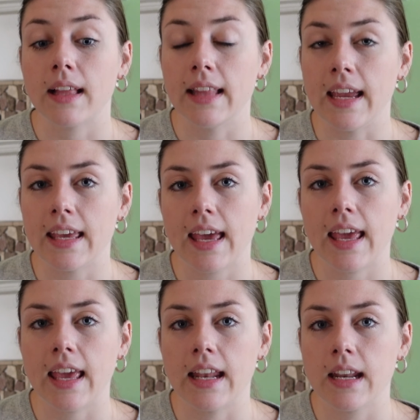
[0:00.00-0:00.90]
link
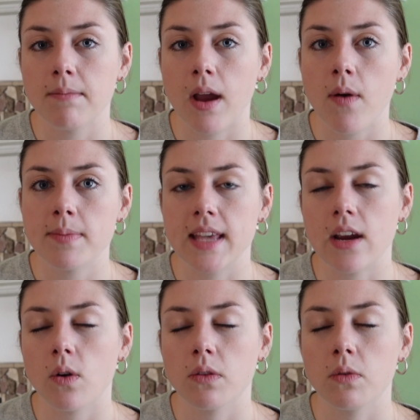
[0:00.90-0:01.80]
in my
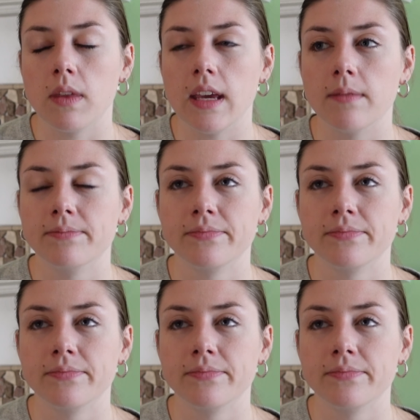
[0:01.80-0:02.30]
website or through the